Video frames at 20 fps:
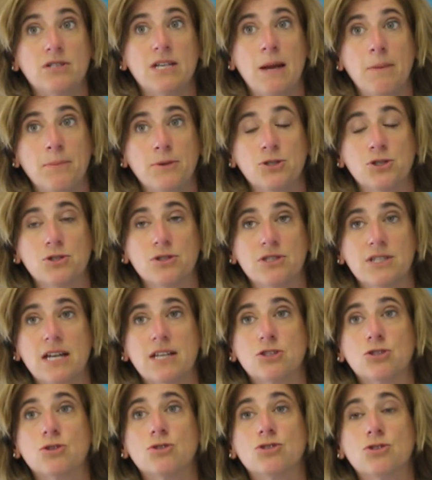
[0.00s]
temperature
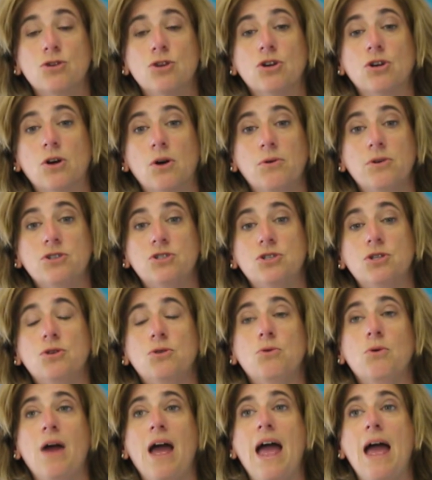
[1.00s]
sensor, so you're going
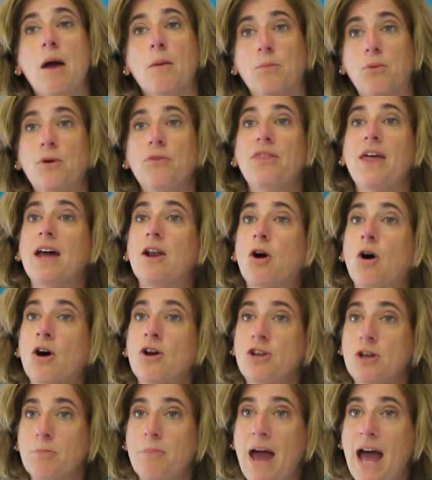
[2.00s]
to put that
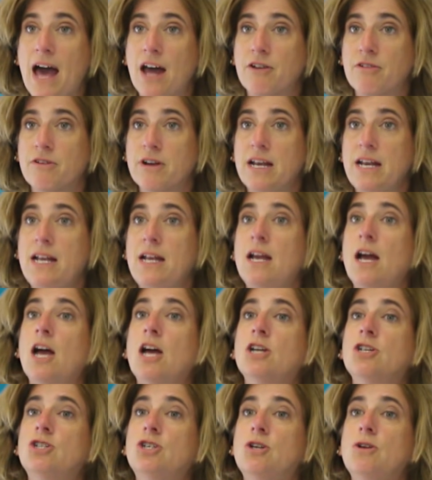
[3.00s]
on your battery
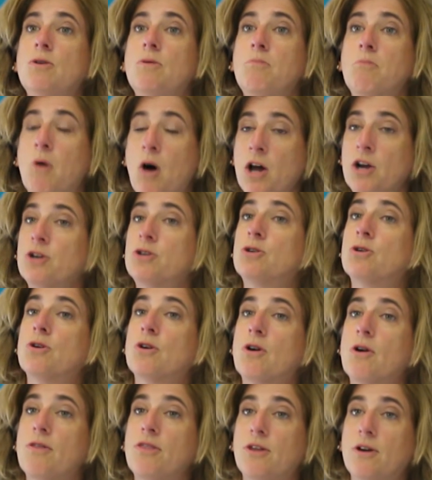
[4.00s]
to
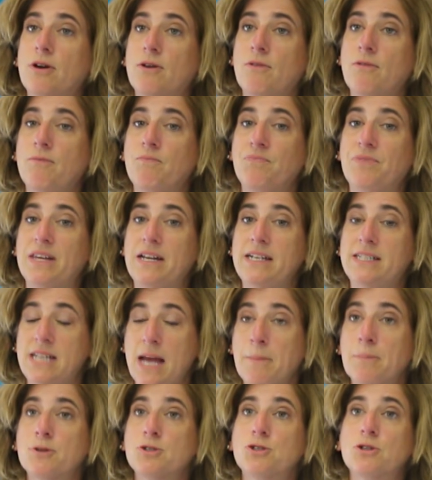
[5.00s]
monitor the, the
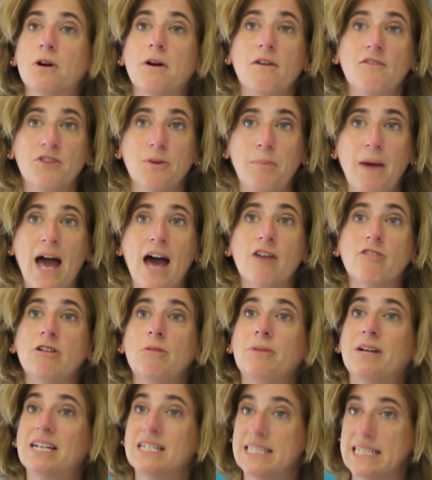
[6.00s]
temperature of the battery,
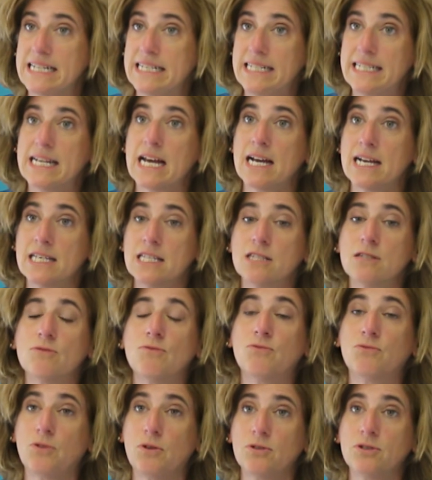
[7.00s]
because it does,
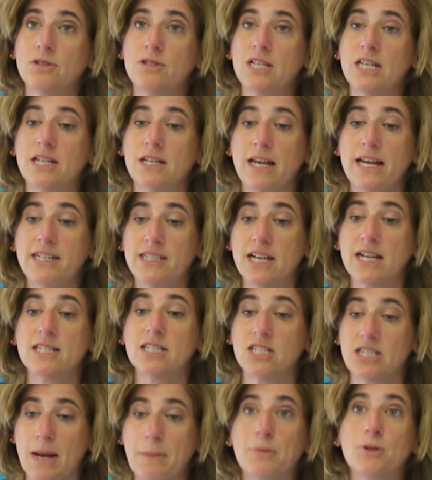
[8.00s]
voltage, it
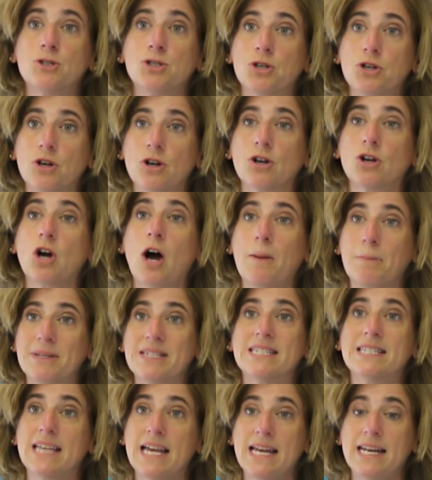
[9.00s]
does temperature
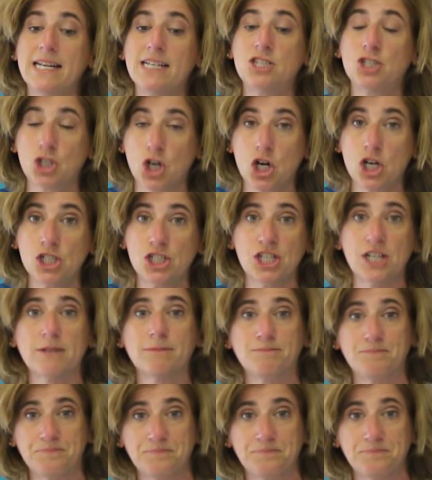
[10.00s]
compensated charging.